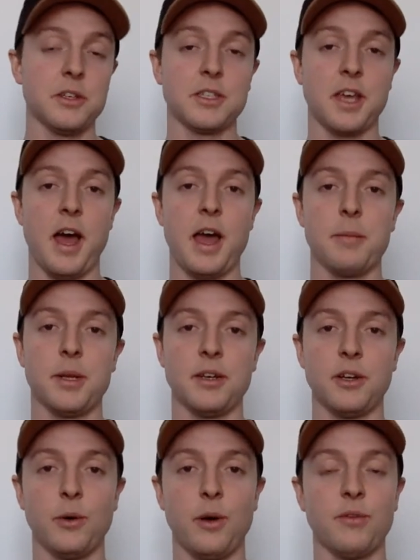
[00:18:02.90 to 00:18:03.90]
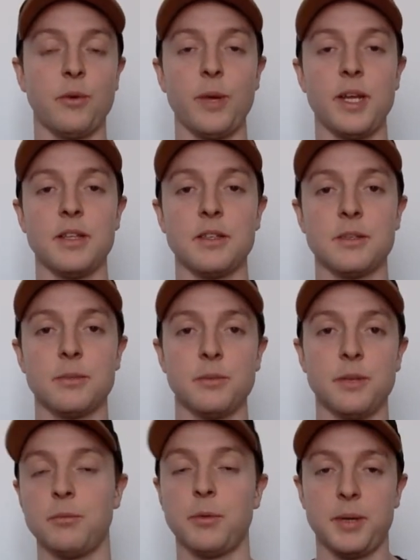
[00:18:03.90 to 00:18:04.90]
game, and whoever wins,
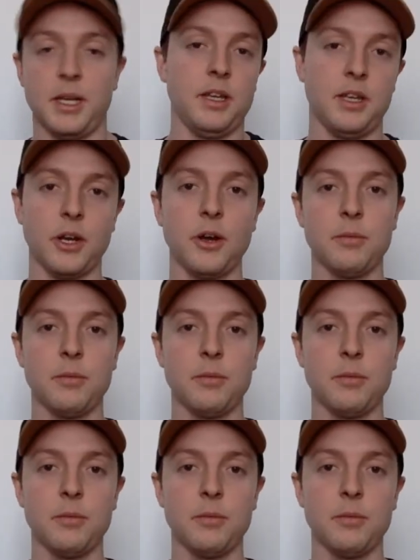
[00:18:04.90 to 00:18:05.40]
it will be,